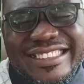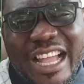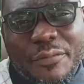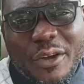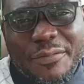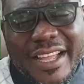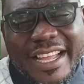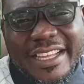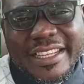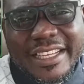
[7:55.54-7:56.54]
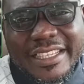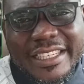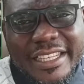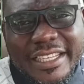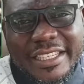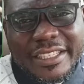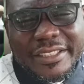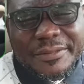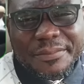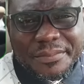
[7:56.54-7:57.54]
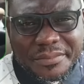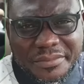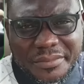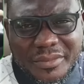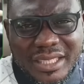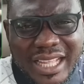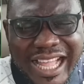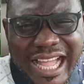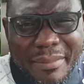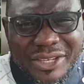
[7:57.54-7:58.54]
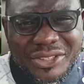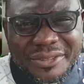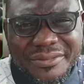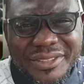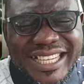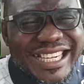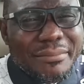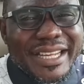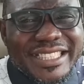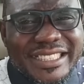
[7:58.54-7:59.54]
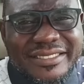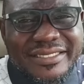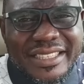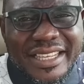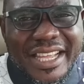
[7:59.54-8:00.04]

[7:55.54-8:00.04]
staff of the Amazon. You can imagine.